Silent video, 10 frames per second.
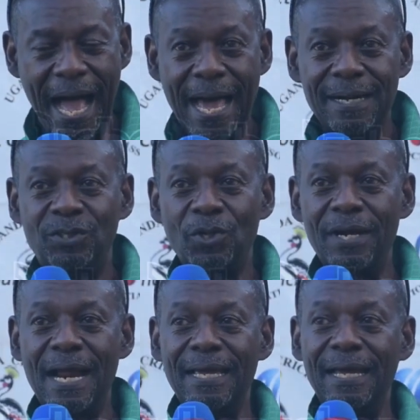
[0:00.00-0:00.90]
And
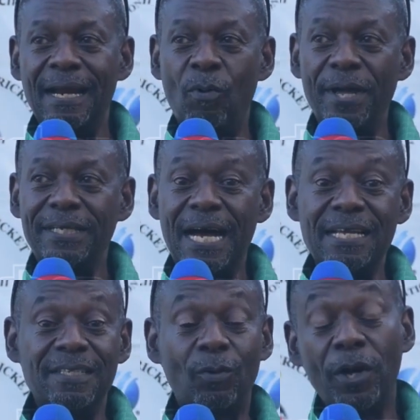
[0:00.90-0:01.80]
John Nagenda went
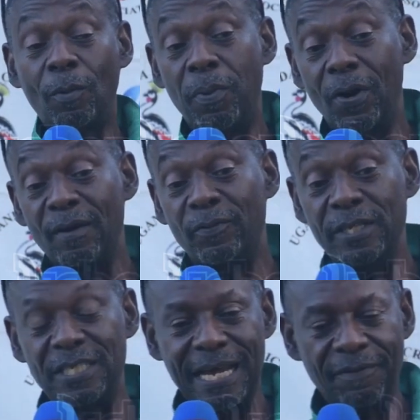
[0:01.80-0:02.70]
as the quick bowler
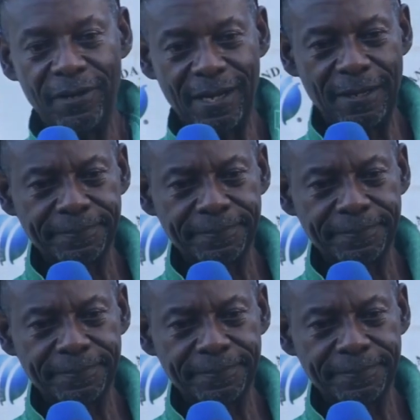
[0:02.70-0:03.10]
for East Africa.